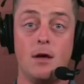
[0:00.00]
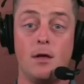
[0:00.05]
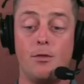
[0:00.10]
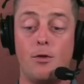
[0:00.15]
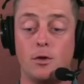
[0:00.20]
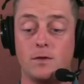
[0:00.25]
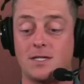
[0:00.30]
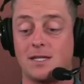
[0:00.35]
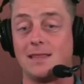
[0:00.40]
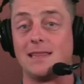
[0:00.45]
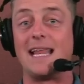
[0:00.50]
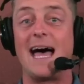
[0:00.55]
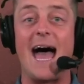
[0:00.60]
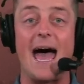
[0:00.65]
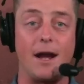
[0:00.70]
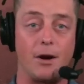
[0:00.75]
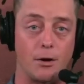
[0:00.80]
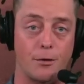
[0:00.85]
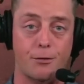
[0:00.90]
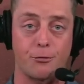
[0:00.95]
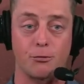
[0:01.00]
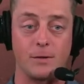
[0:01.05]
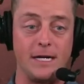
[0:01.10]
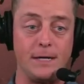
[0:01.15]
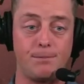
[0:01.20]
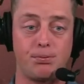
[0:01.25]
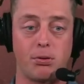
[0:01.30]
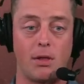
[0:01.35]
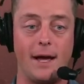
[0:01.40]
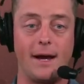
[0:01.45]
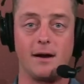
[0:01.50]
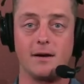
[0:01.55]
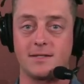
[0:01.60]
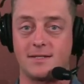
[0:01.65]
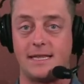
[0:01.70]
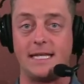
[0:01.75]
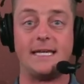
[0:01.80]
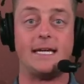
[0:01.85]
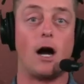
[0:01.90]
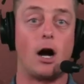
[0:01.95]
Those latter three players,
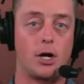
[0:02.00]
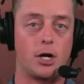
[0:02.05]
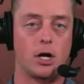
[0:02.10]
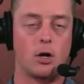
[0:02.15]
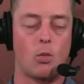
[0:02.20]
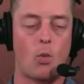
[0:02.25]
the younger